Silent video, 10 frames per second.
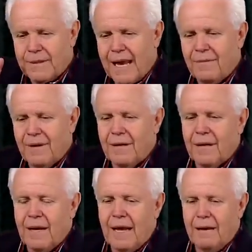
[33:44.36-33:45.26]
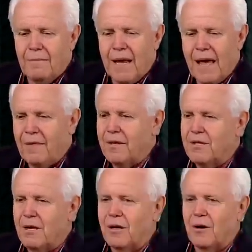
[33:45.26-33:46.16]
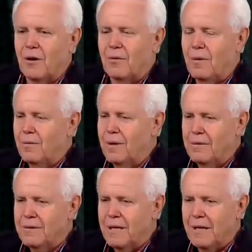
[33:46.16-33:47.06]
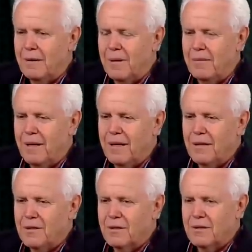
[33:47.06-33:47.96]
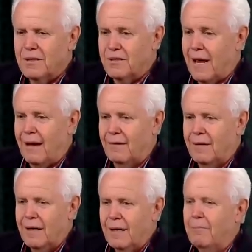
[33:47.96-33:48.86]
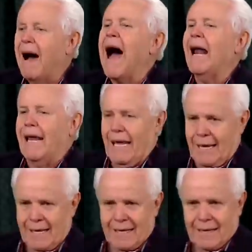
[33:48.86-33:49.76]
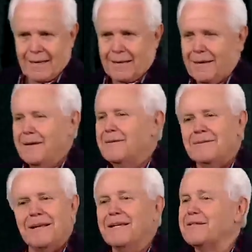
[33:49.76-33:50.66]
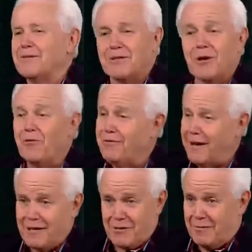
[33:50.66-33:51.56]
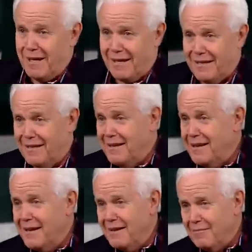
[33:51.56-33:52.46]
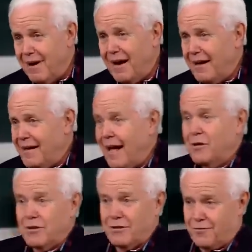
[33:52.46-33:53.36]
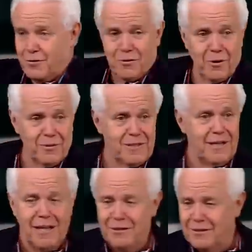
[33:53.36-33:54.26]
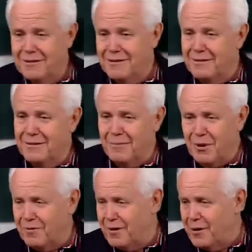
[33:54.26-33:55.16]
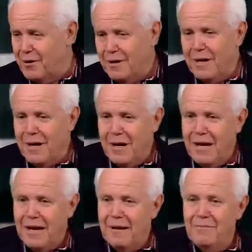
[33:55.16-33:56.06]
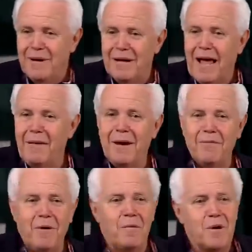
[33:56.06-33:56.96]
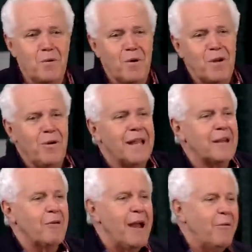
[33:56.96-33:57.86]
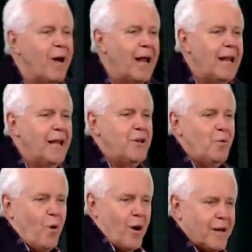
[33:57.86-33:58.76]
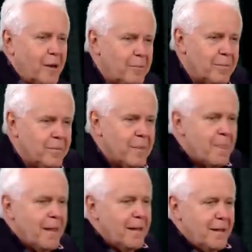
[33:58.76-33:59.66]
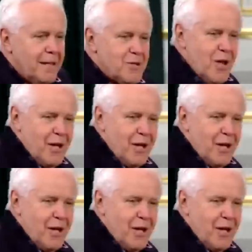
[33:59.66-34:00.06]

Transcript: David and Heather's little girl. What was her name, baby? See, she's now Molly. Now, this is so funny to me. Molly, now she's a full-grown teenager. She's a beautiful girl. But, I mean, when you're at the Grand Wailea and you're walking up these